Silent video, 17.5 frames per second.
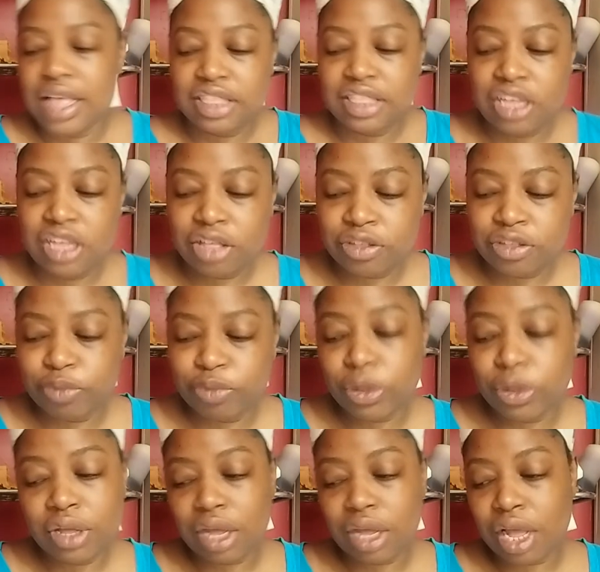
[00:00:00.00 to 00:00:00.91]
The other
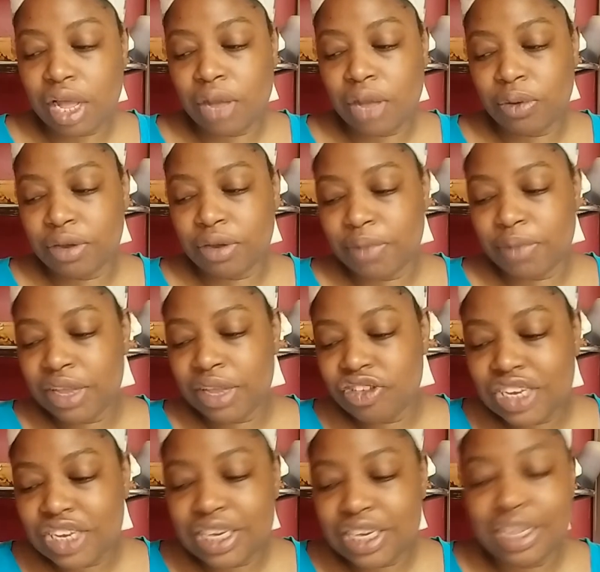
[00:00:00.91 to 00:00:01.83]
book I want to
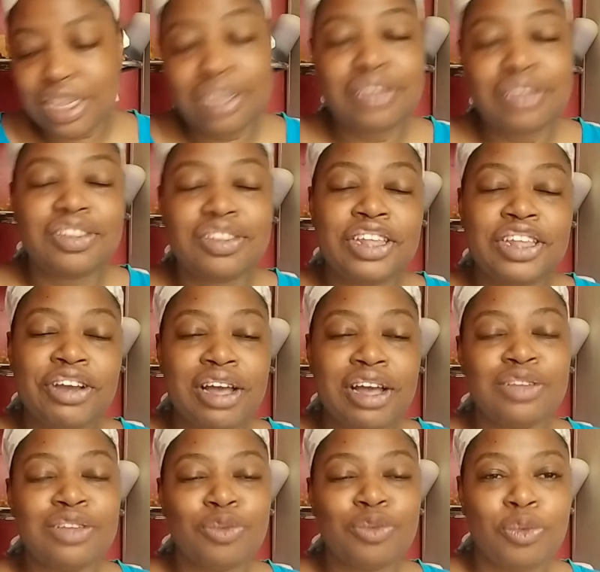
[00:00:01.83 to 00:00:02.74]
mention is Their
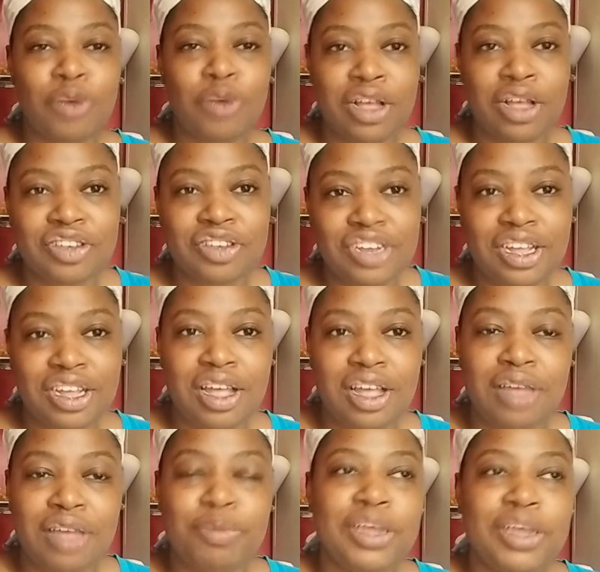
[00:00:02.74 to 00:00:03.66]
Eyes Were Watching
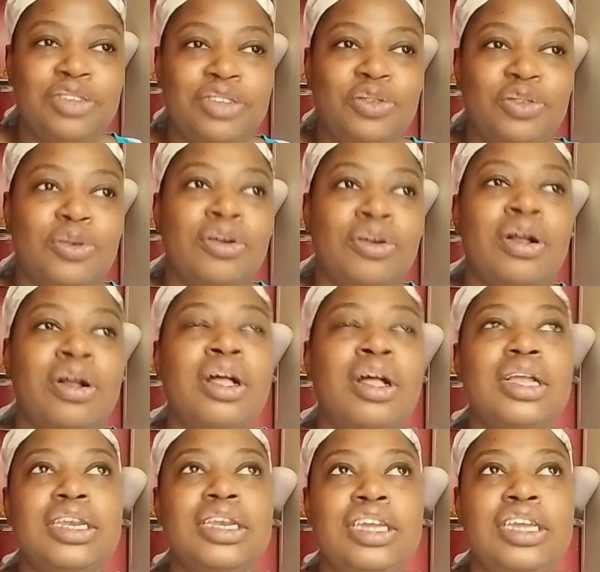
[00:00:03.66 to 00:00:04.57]
God by
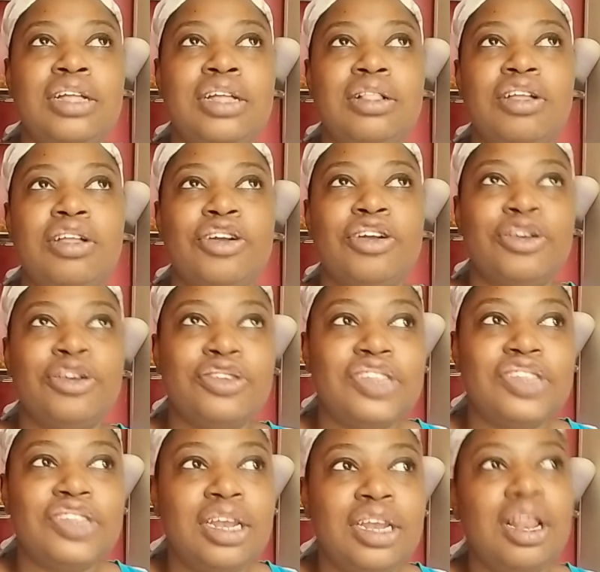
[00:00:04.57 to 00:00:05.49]
Zora Neale
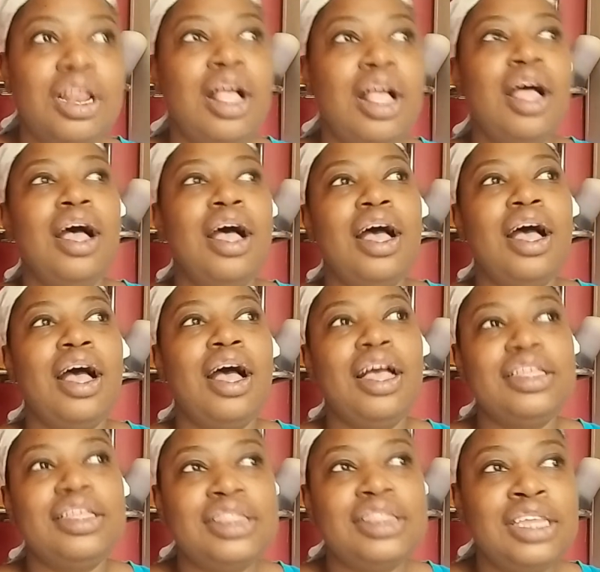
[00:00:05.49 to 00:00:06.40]
Hurston.
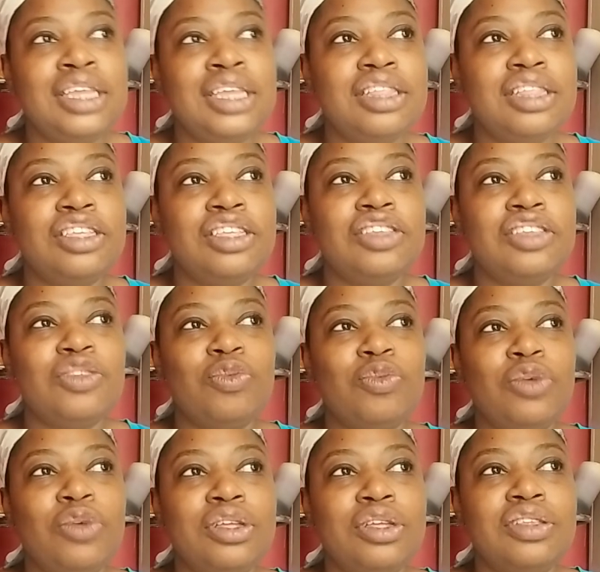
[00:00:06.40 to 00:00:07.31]
I think this
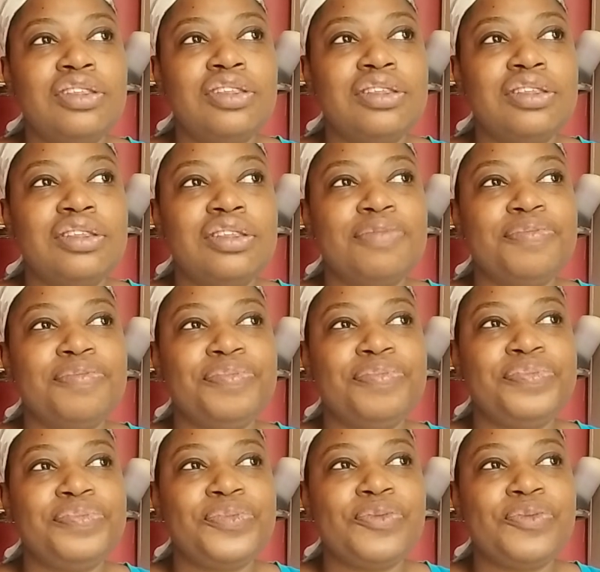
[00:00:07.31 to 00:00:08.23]
was
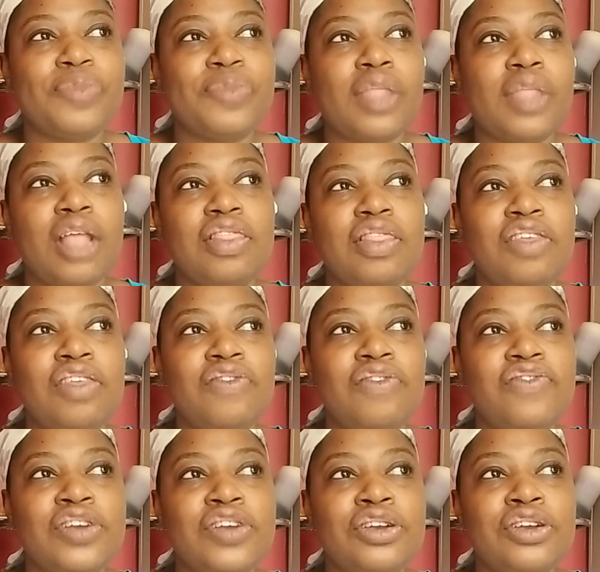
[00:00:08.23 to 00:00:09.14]
the
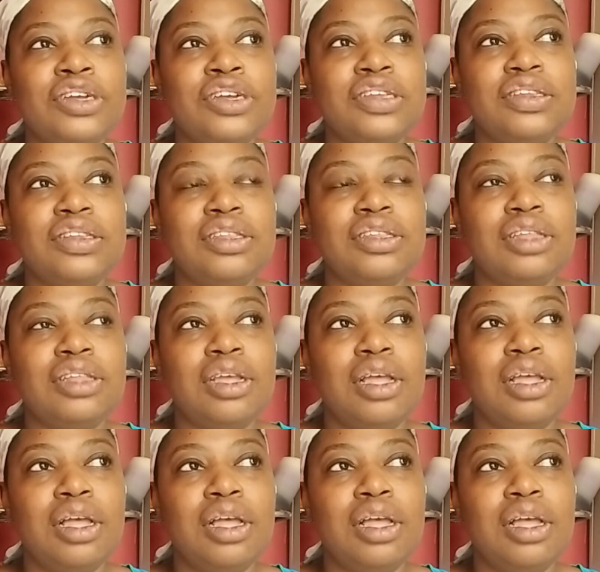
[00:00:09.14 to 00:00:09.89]
first